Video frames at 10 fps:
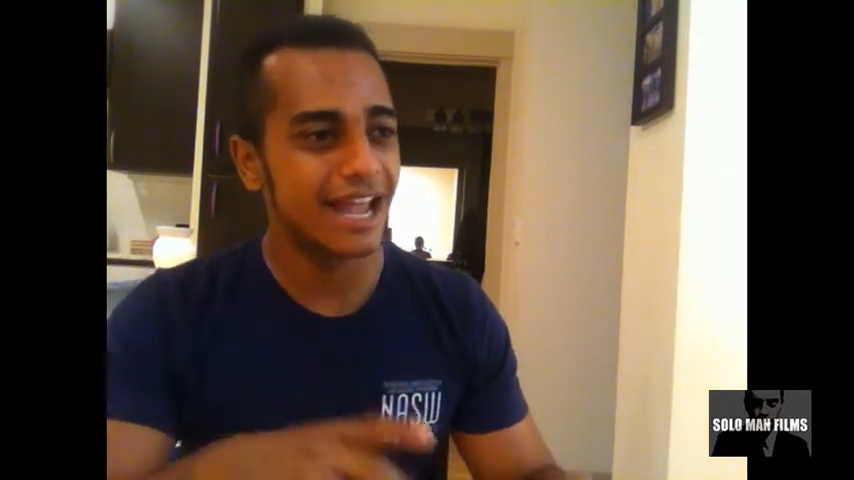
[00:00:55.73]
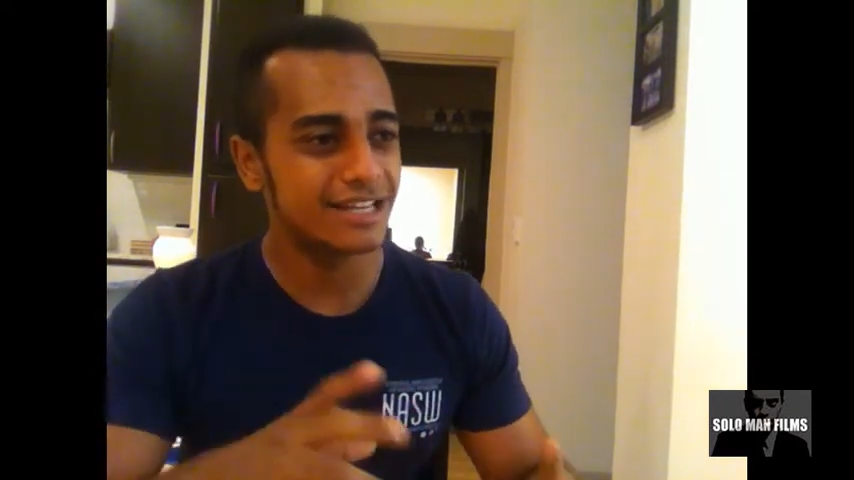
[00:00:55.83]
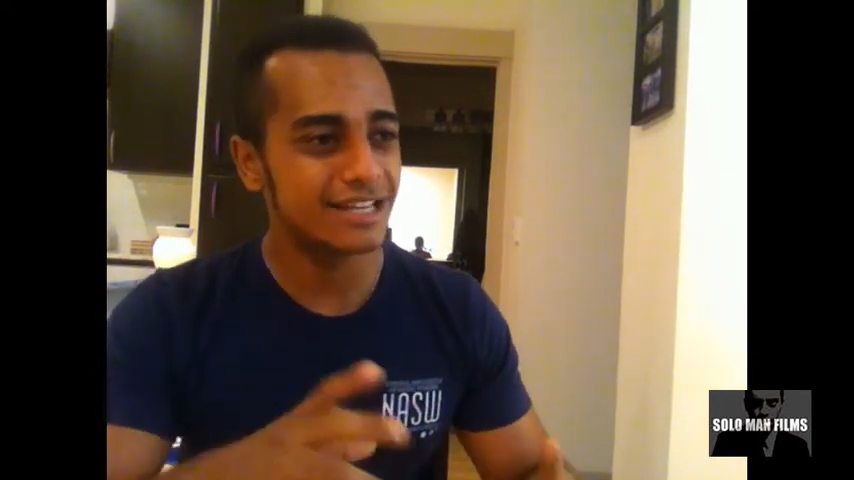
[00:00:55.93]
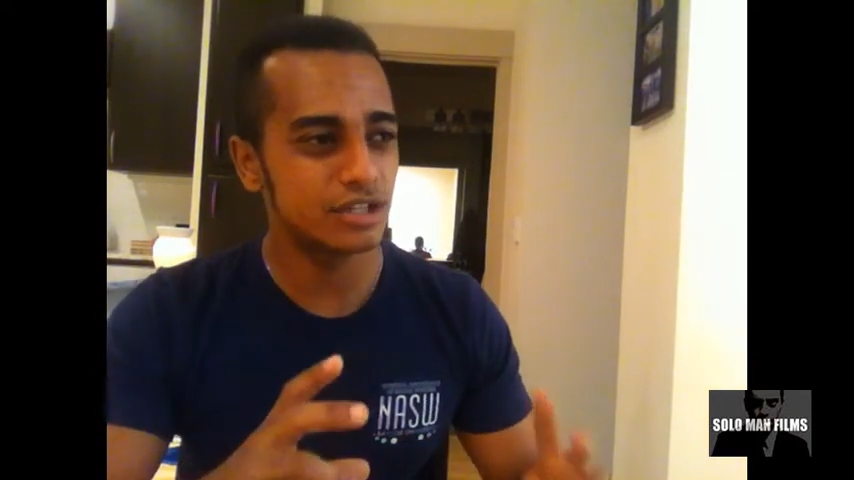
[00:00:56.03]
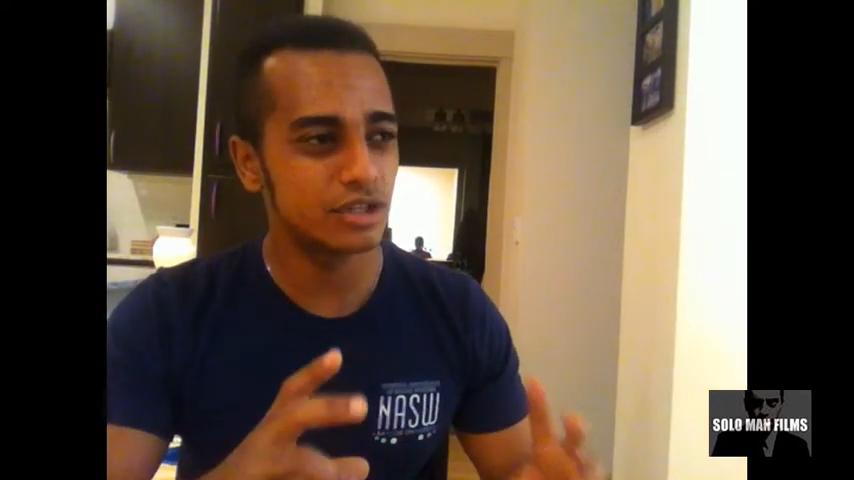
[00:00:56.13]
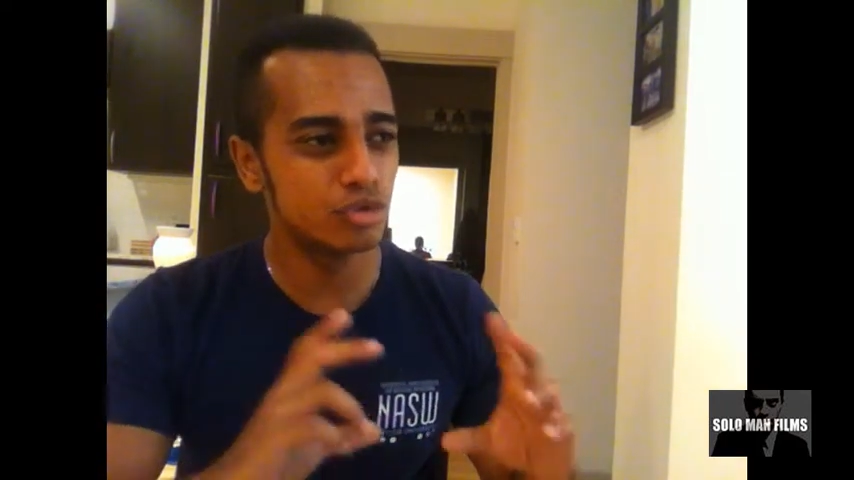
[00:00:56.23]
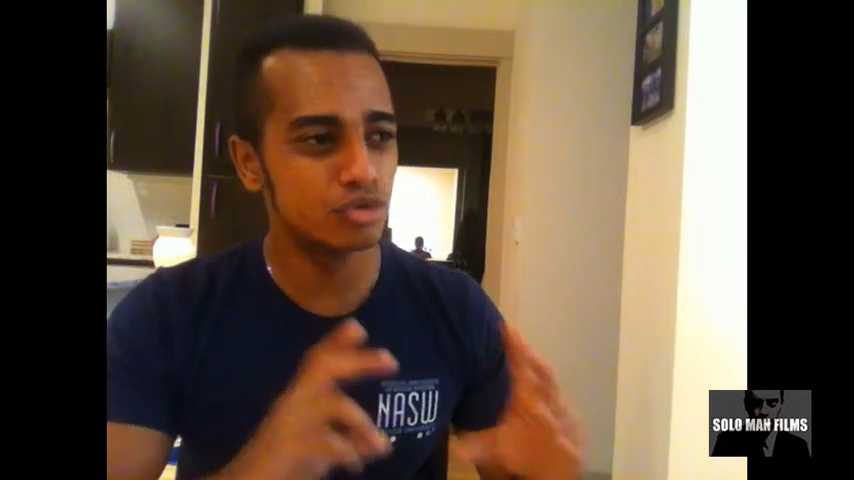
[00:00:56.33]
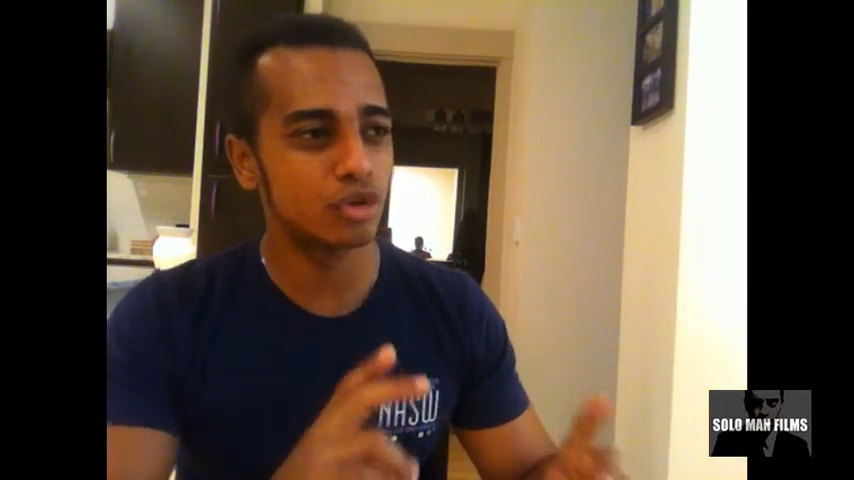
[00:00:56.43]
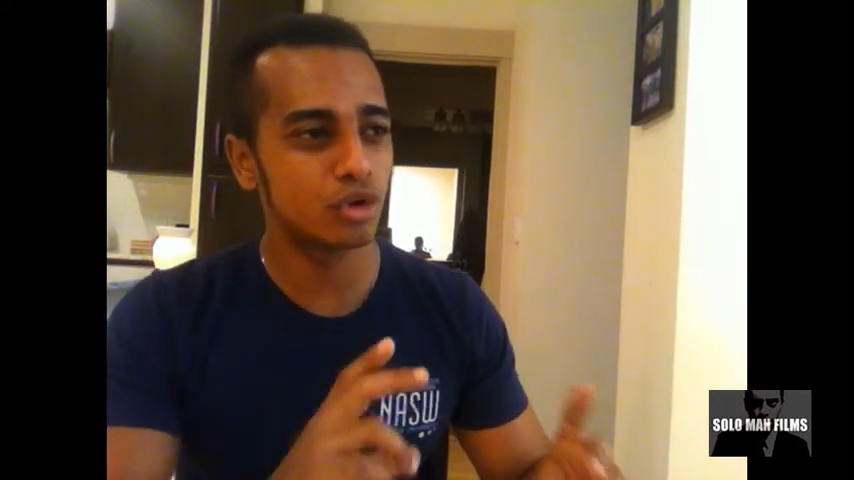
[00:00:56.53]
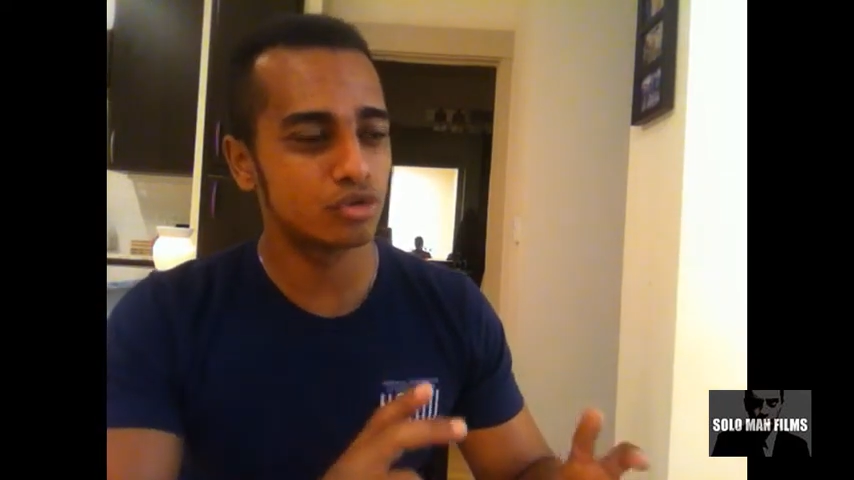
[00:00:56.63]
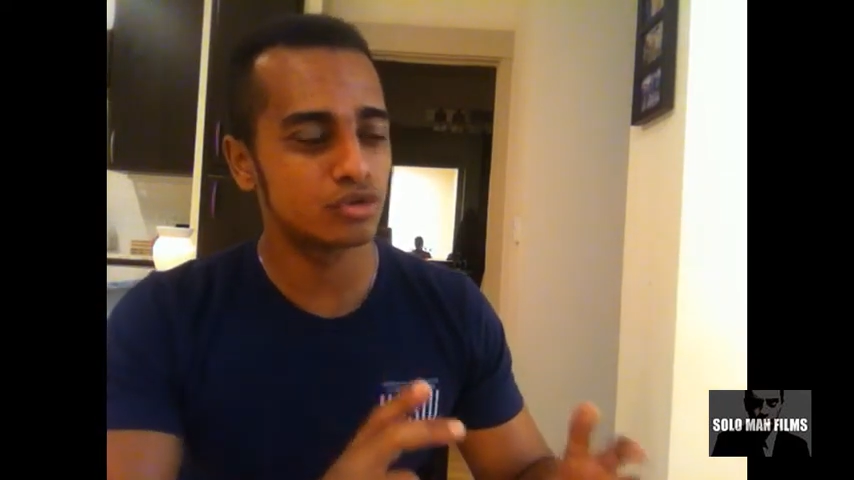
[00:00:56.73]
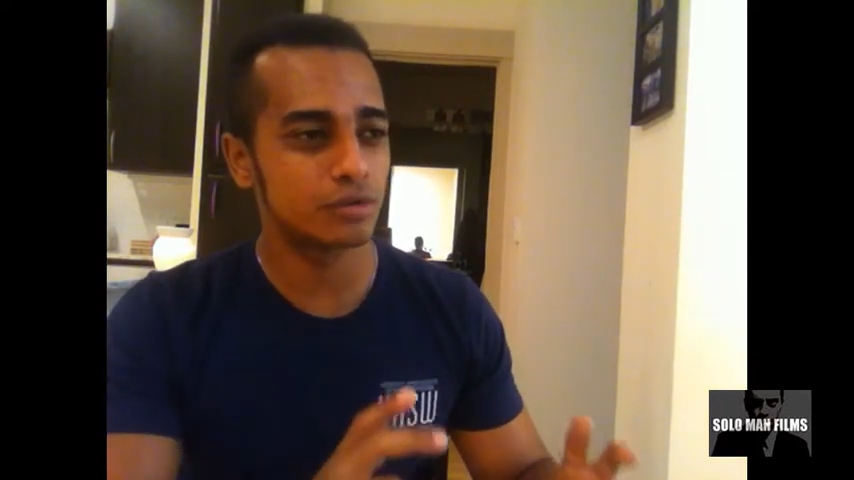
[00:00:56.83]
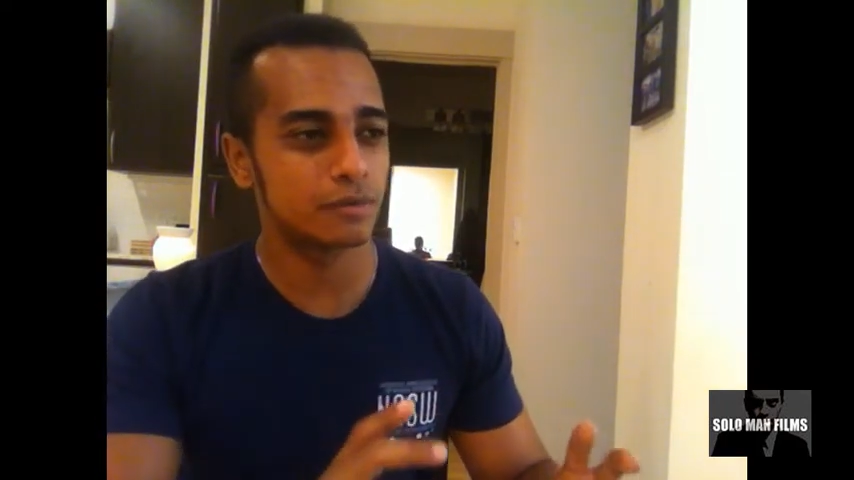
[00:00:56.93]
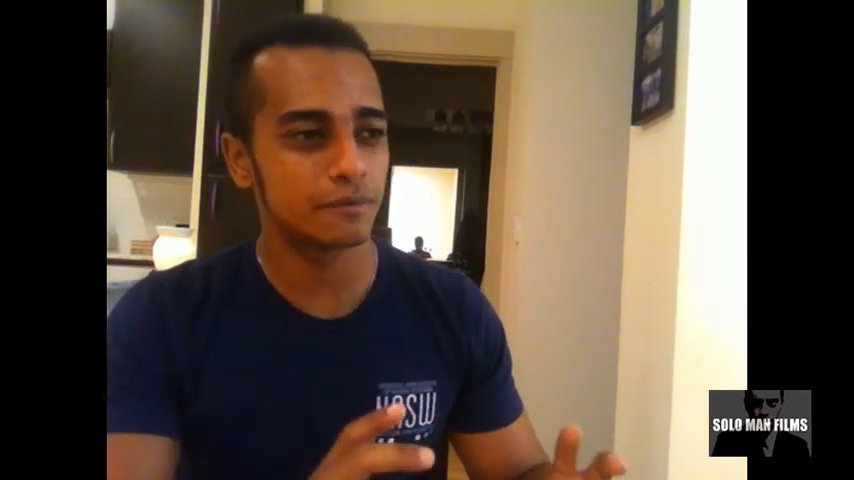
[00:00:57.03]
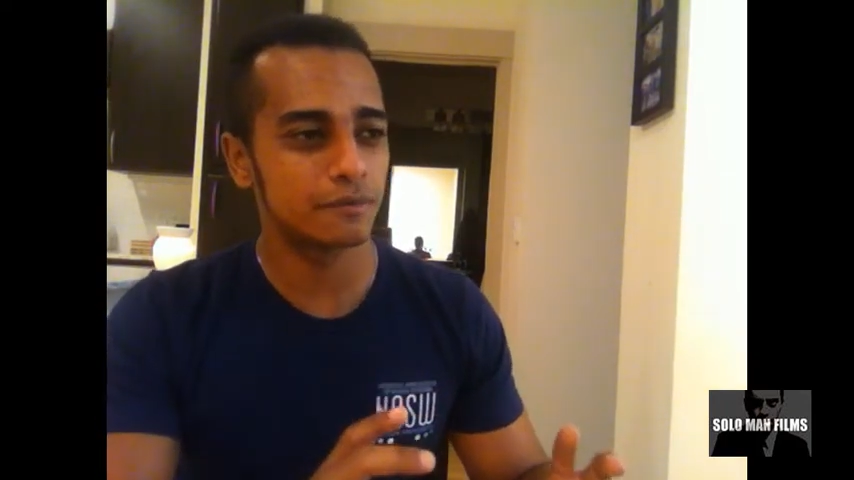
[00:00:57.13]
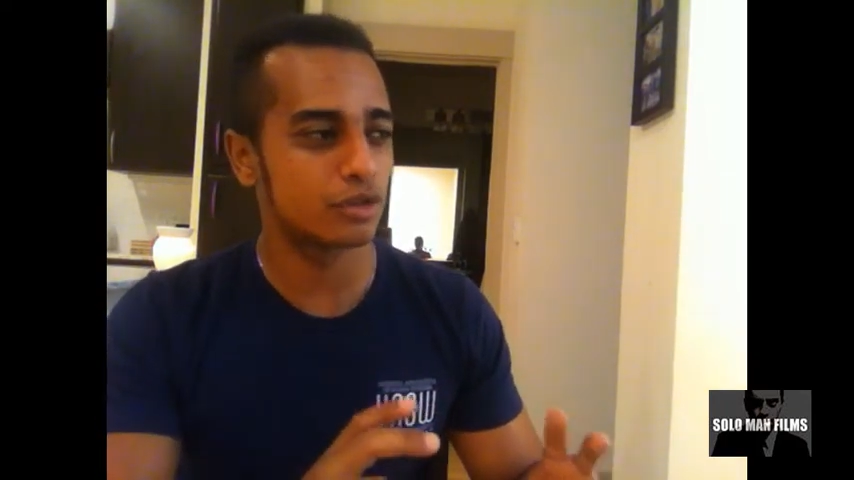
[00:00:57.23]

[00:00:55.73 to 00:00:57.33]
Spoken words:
and use those